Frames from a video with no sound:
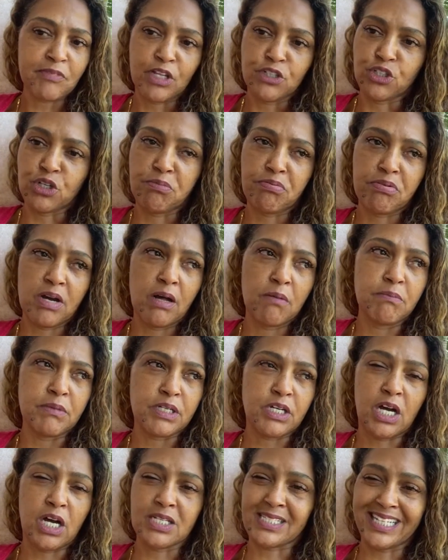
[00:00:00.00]
No problem. It
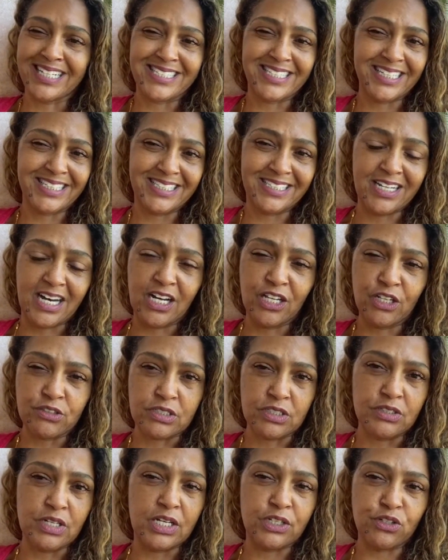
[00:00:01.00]
cost like $60, a
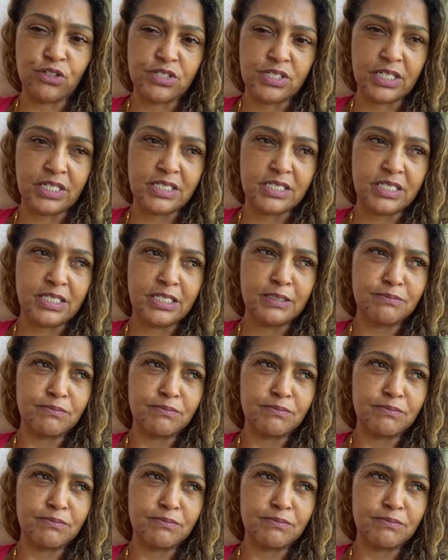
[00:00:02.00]
little under 60.